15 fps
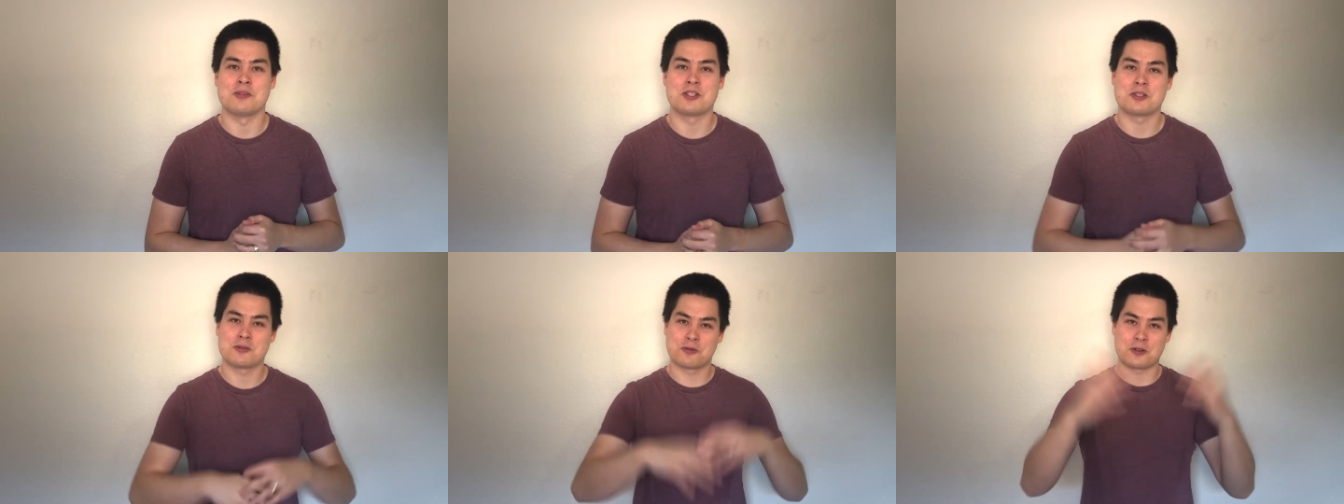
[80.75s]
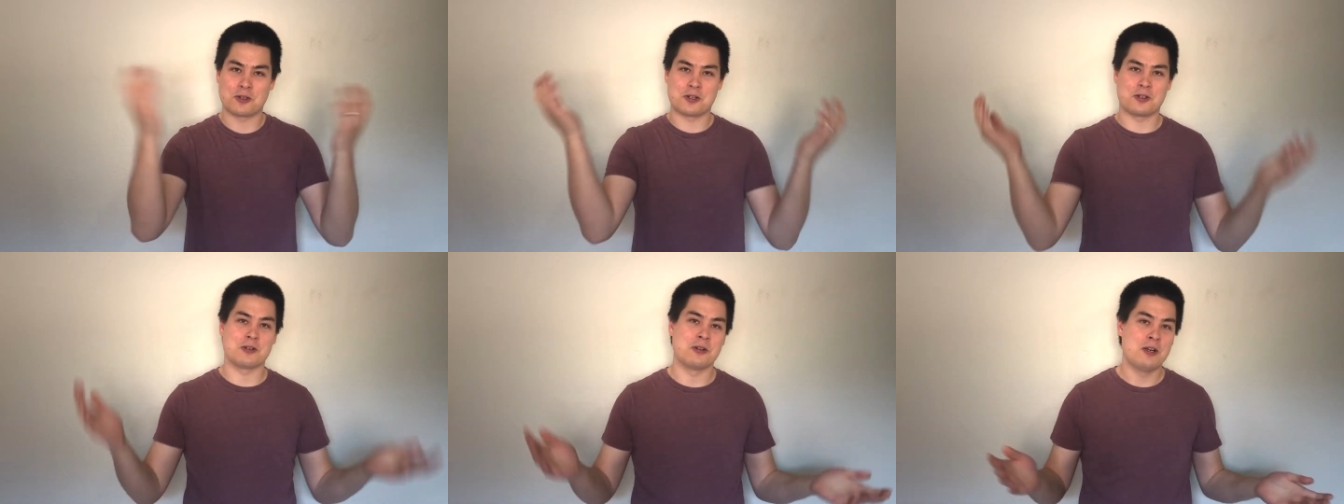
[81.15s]
just
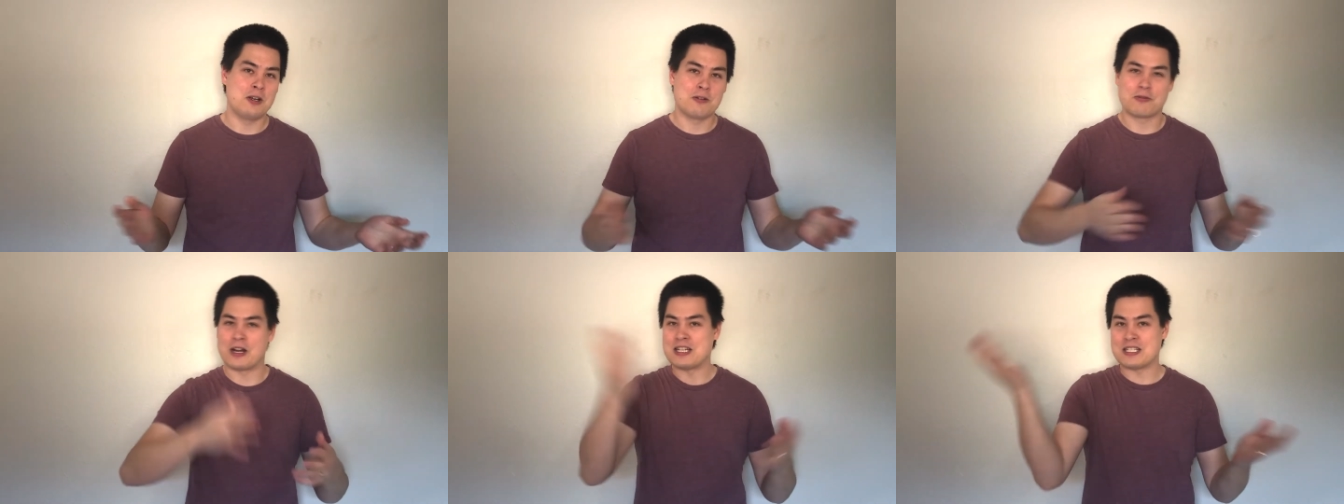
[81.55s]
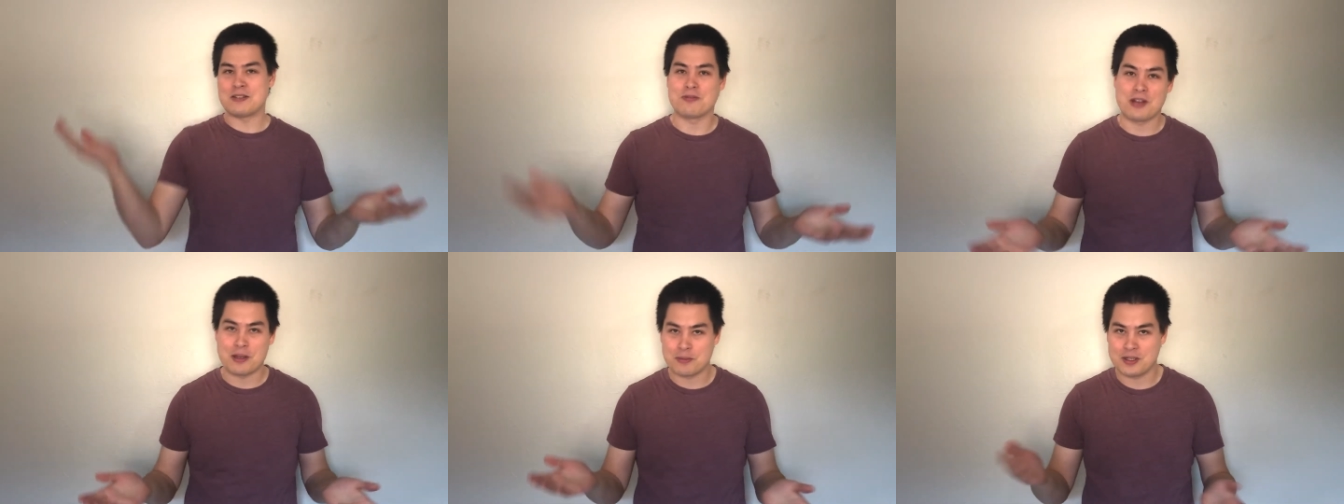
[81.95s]
for friends and
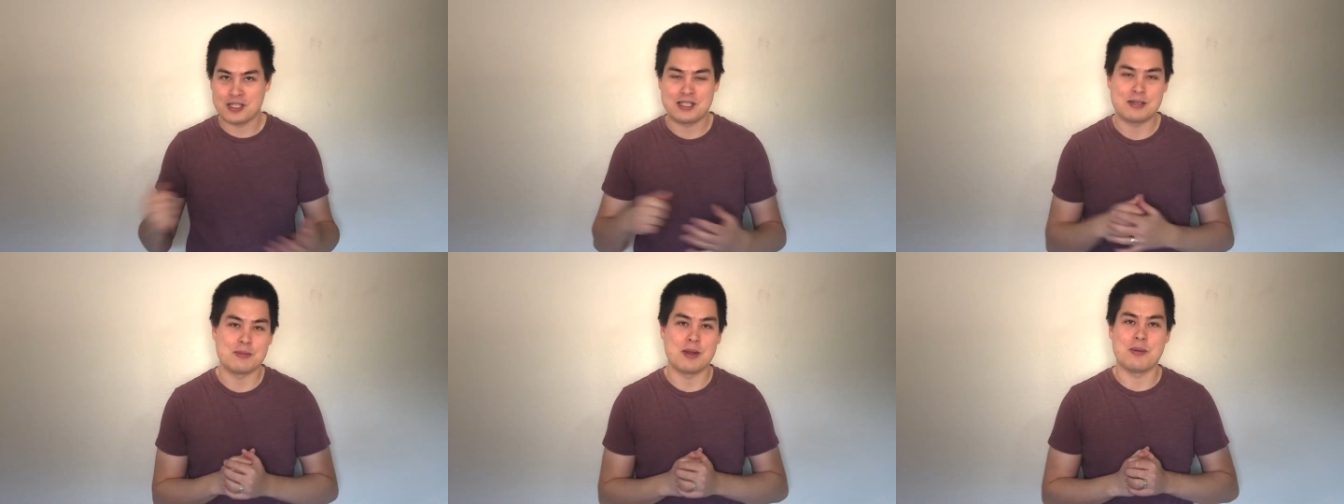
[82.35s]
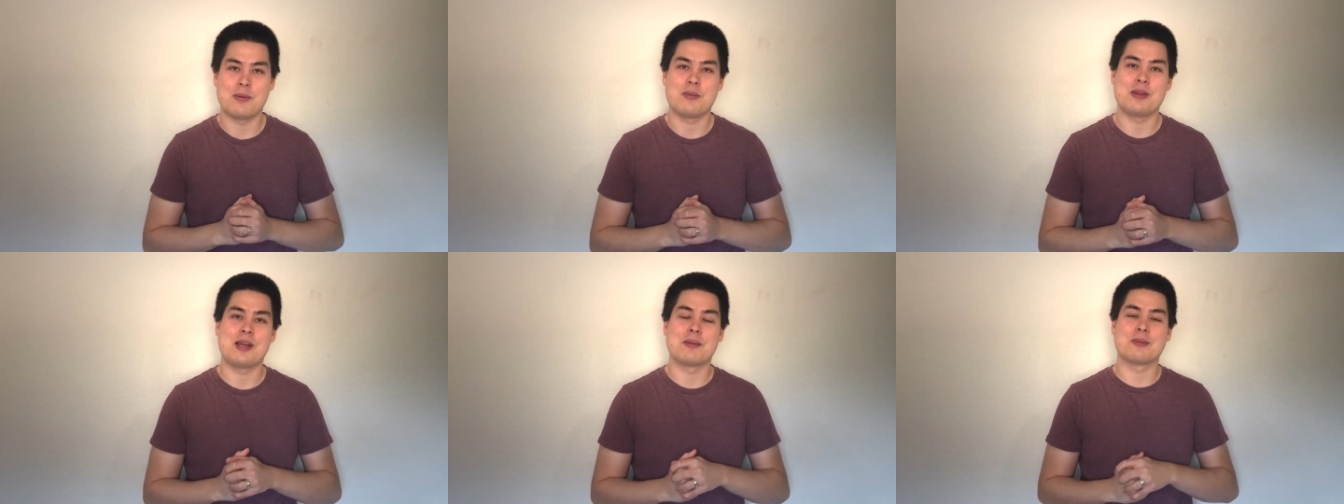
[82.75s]
family to maybe
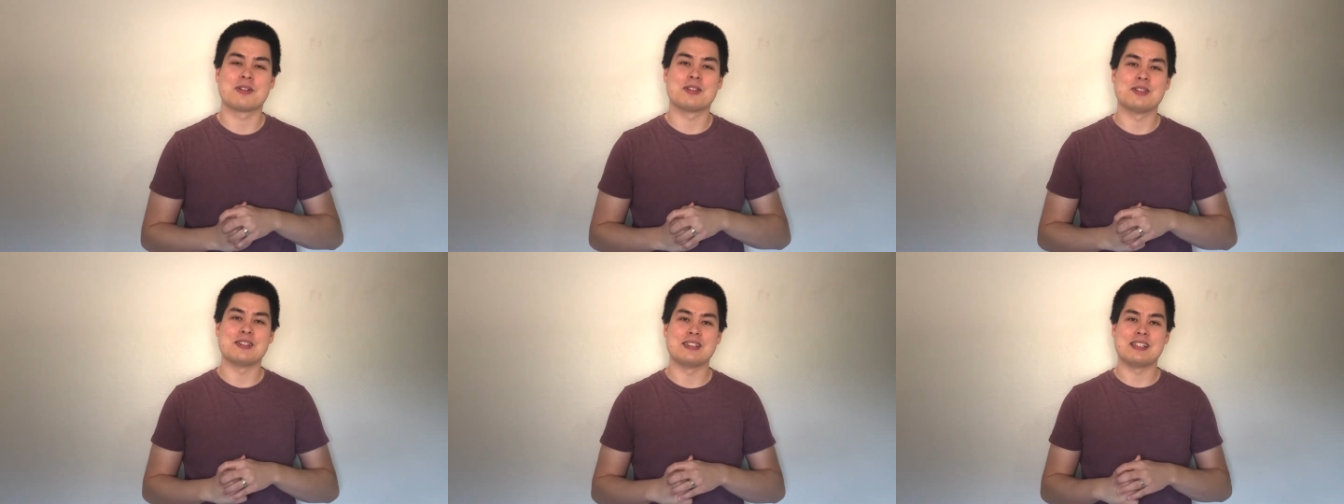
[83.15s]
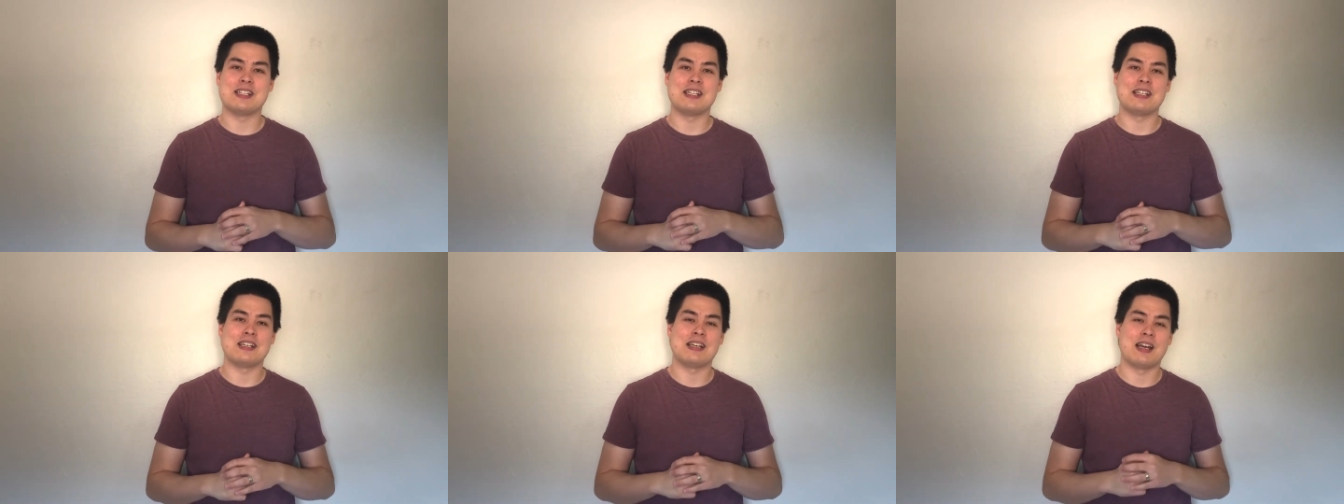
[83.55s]
be able to
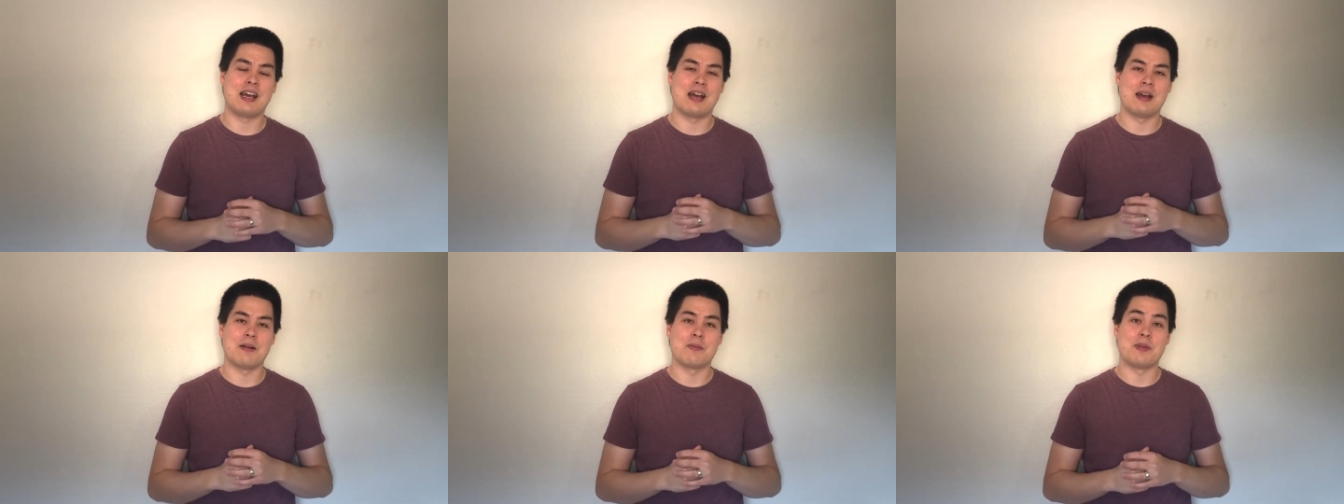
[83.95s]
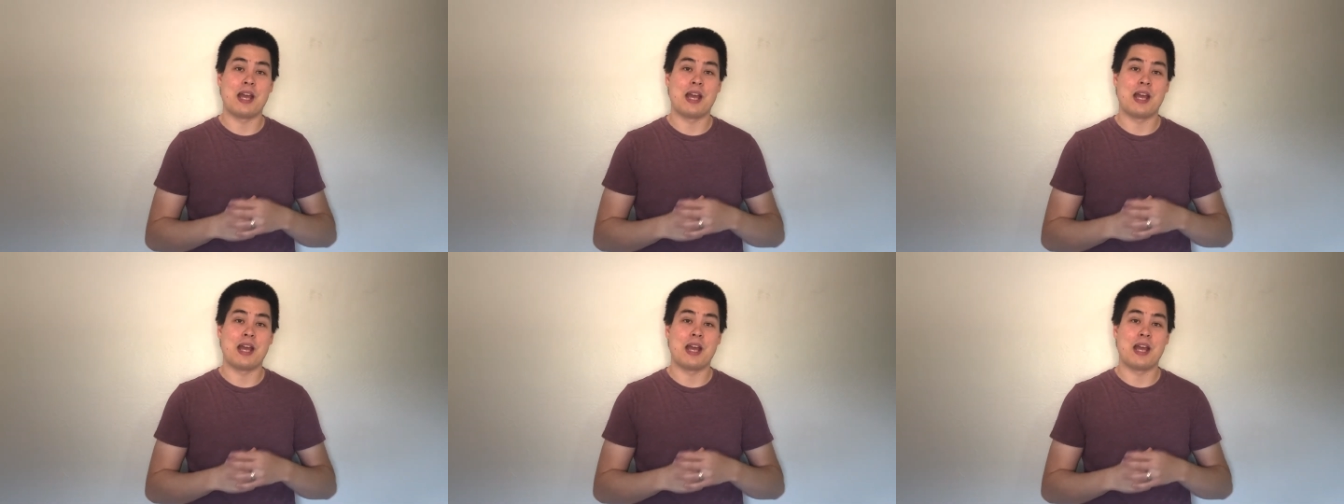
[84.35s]
see um,